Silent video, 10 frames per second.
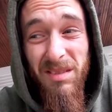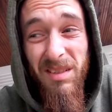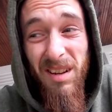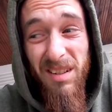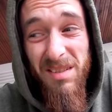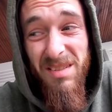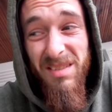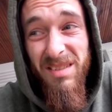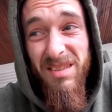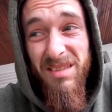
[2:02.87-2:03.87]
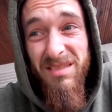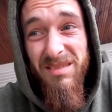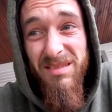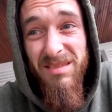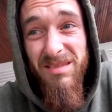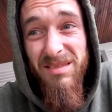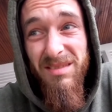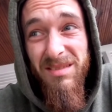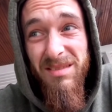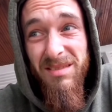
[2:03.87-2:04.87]
and honestly,
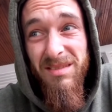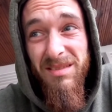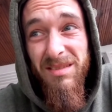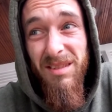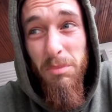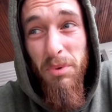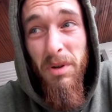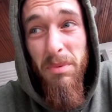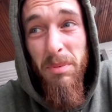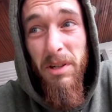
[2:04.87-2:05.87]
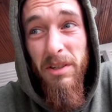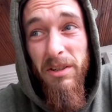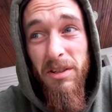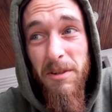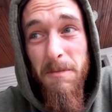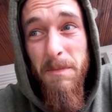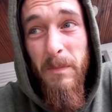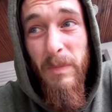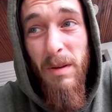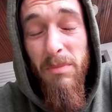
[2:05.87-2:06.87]
I'm pretty prepared
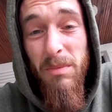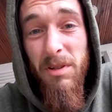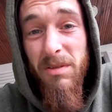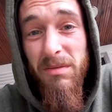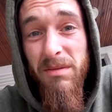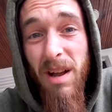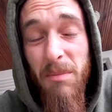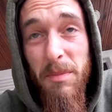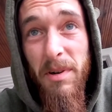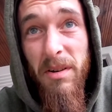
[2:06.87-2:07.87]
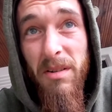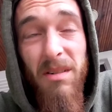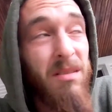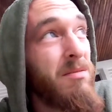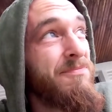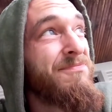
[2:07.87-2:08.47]
but I'm also not prepared at all.